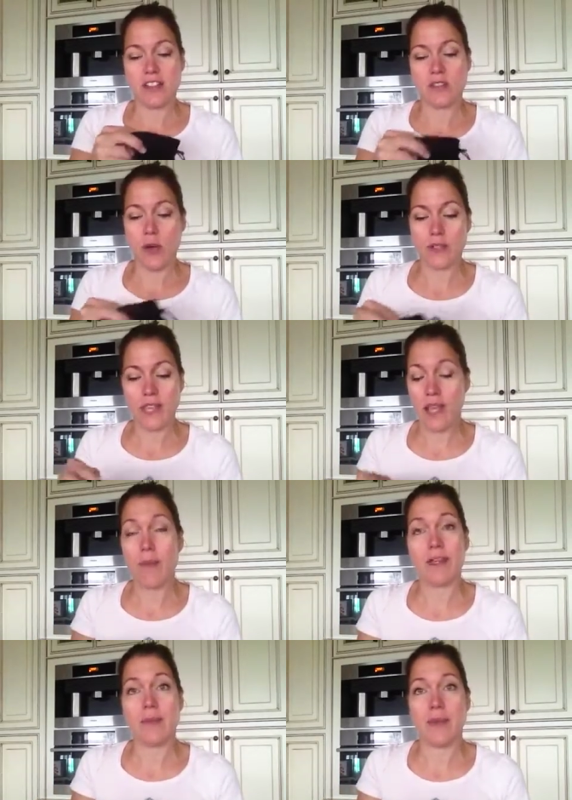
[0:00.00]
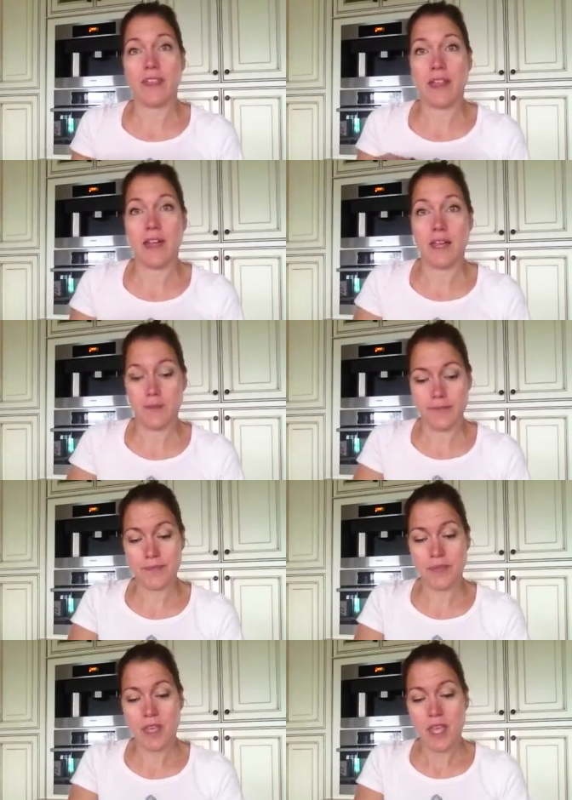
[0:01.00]
So I was like, I'm going to pick that up.
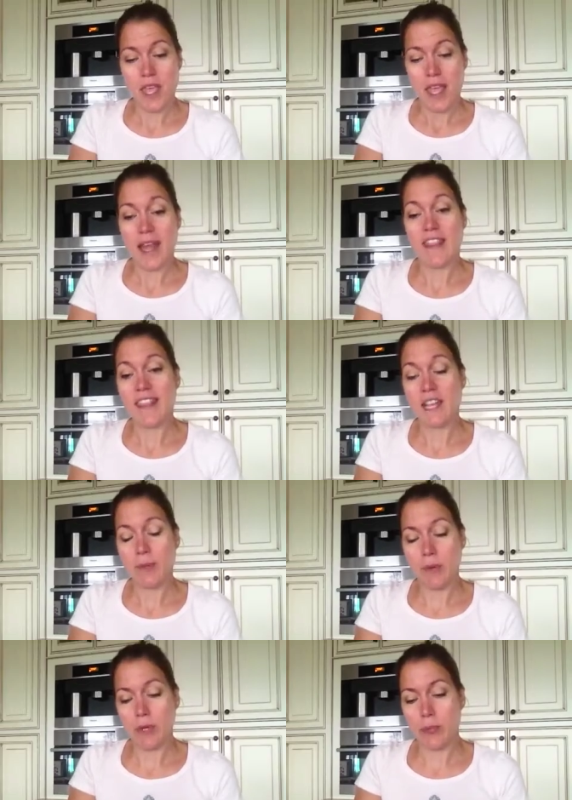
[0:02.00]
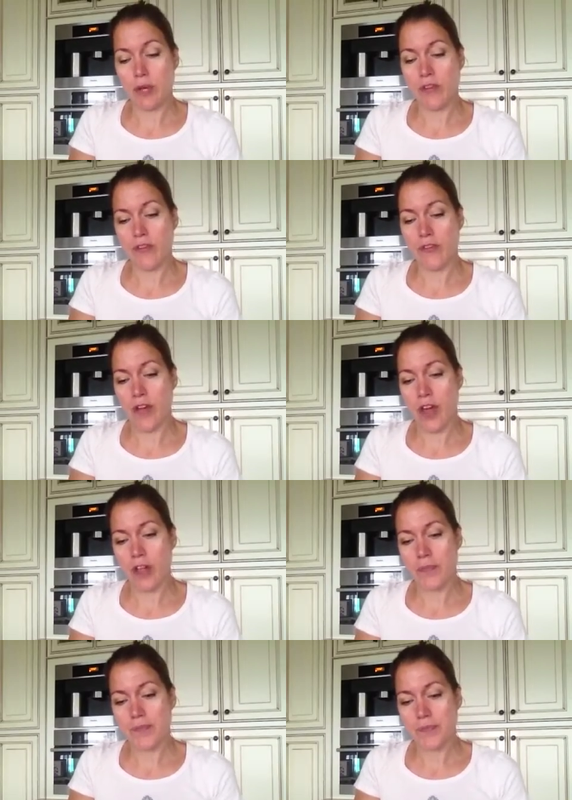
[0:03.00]
And I think it'll be really pretty for fall.